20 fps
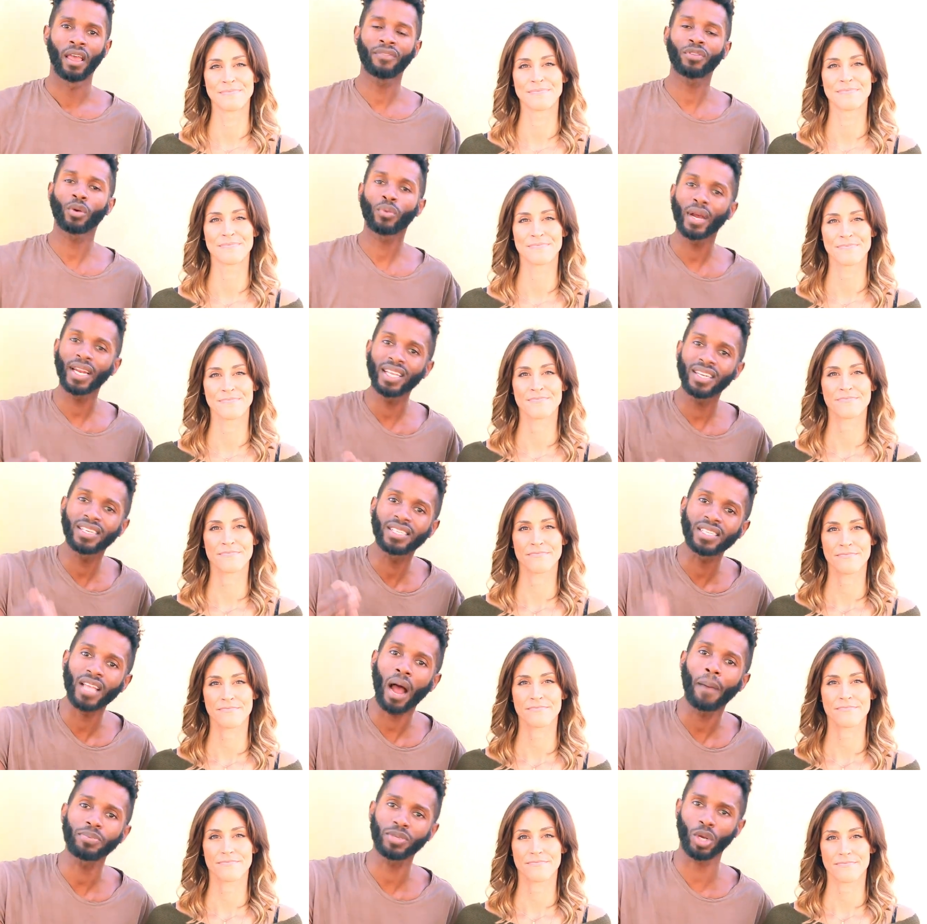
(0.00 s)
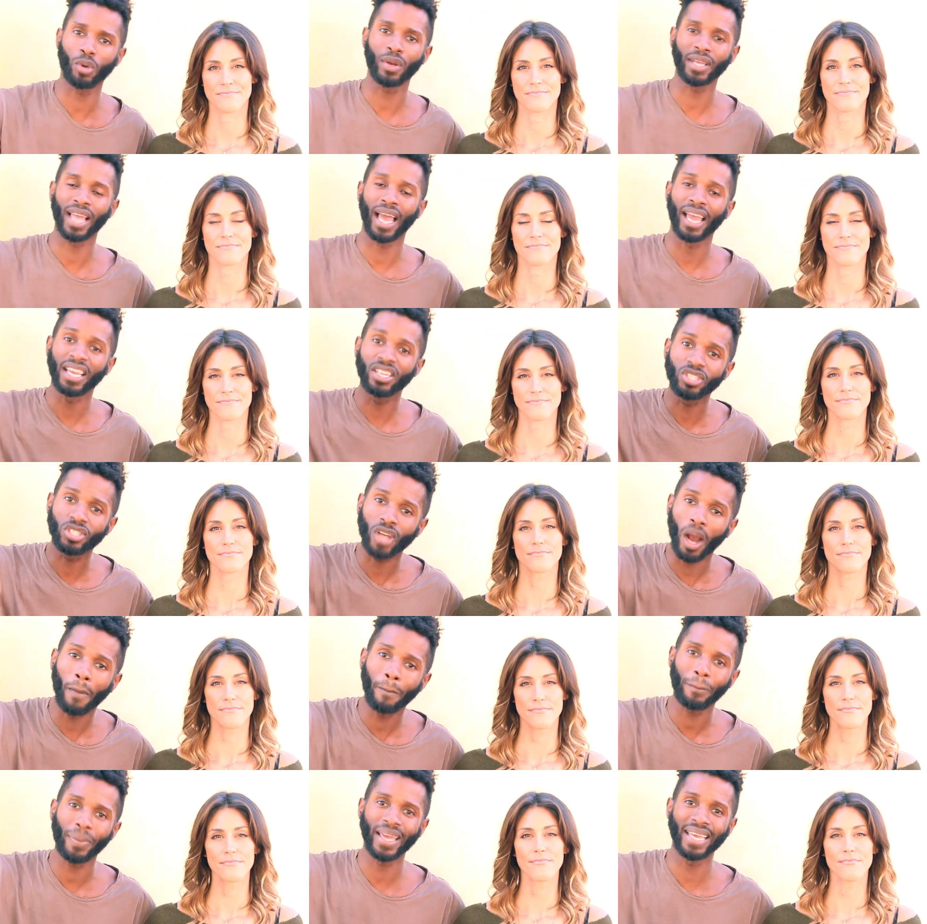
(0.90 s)
Speaker 1: If you're ready to stop doing that and
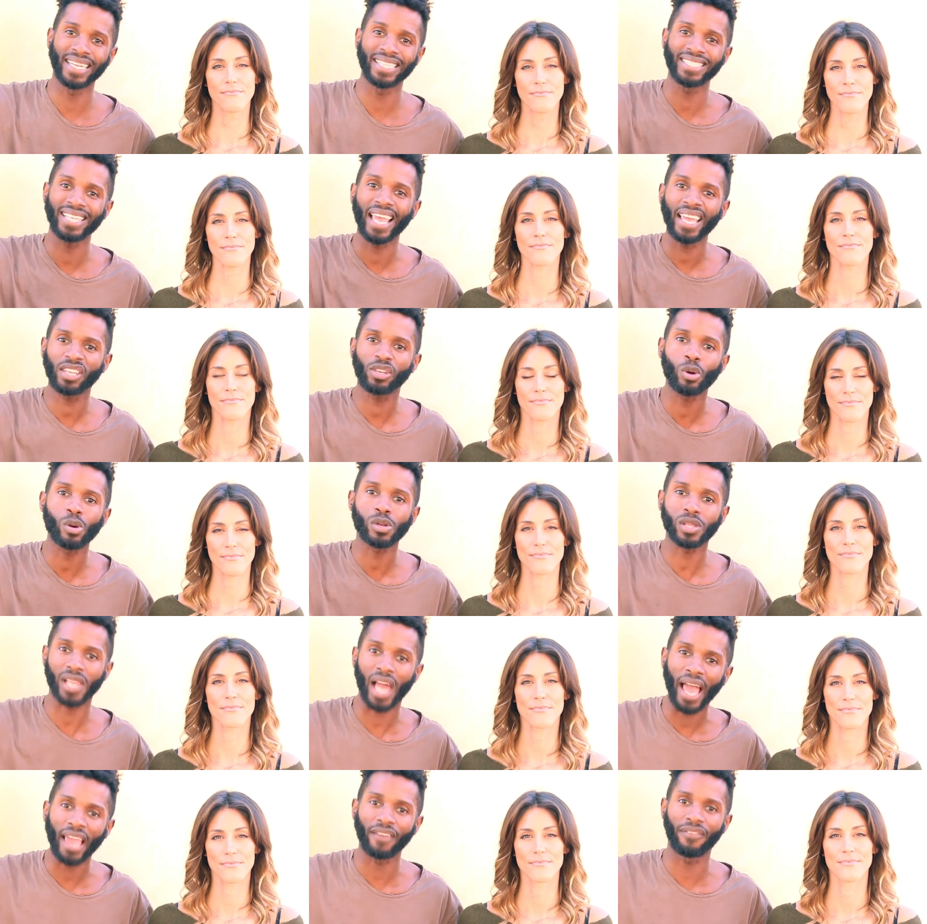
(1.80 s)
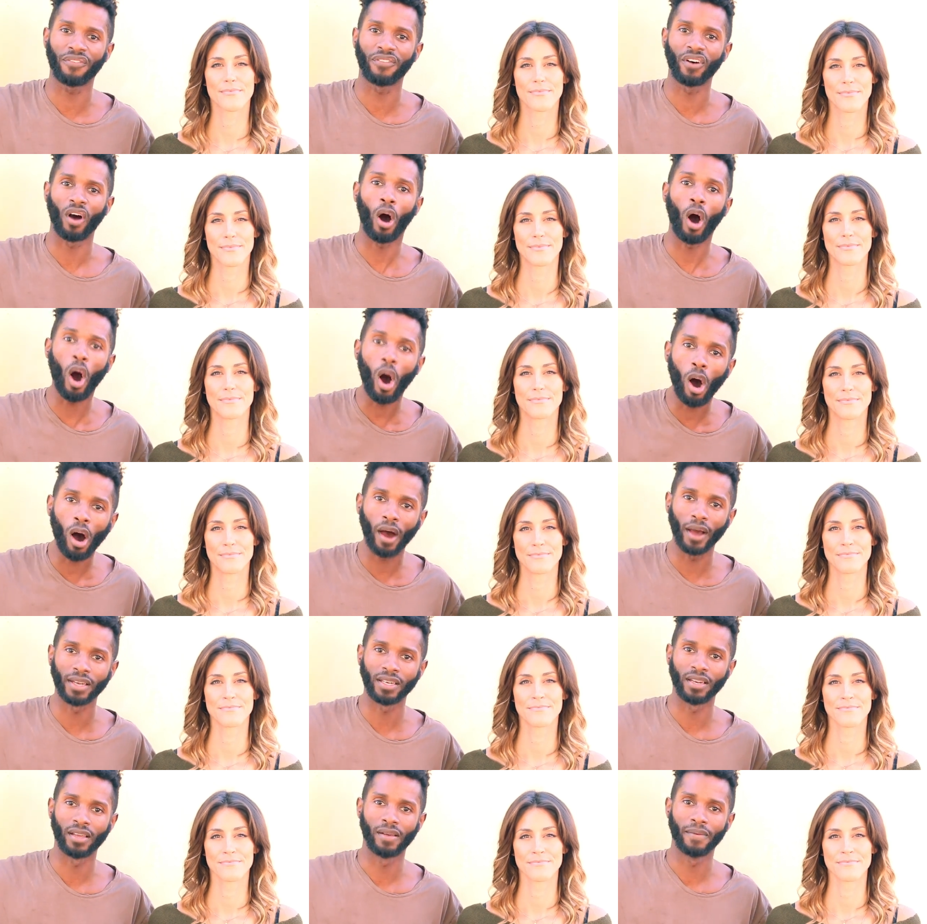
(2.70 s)
jump in and take your life
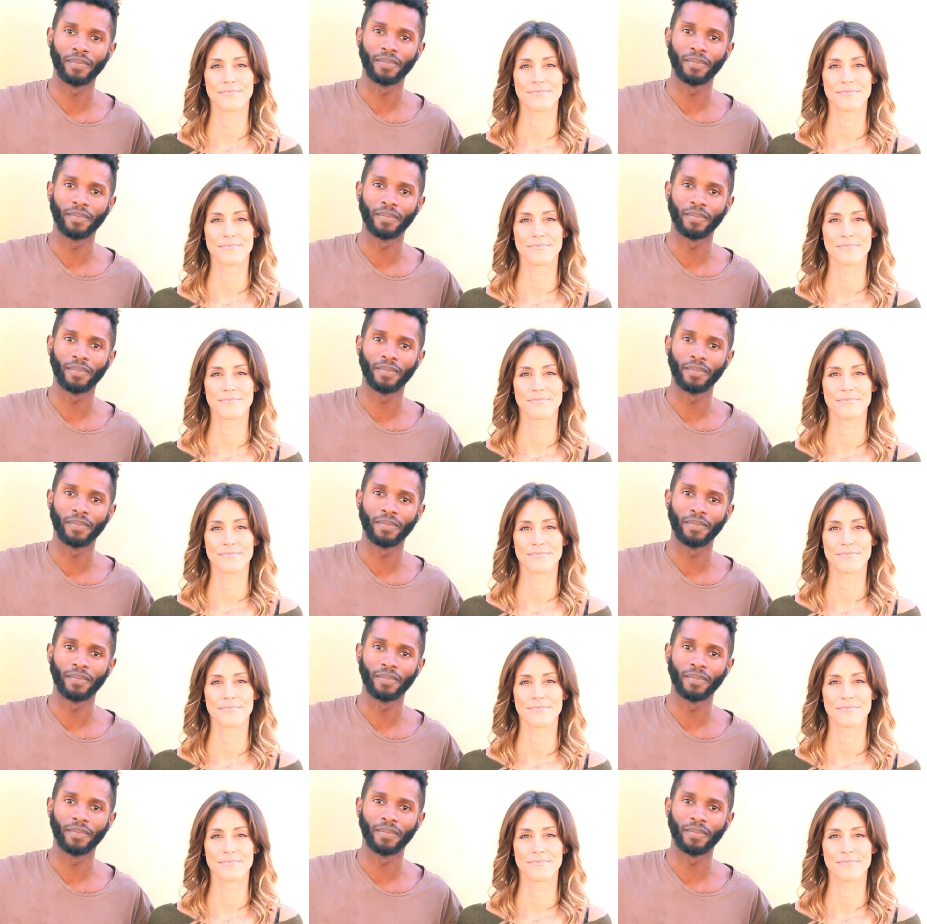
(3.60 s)
on.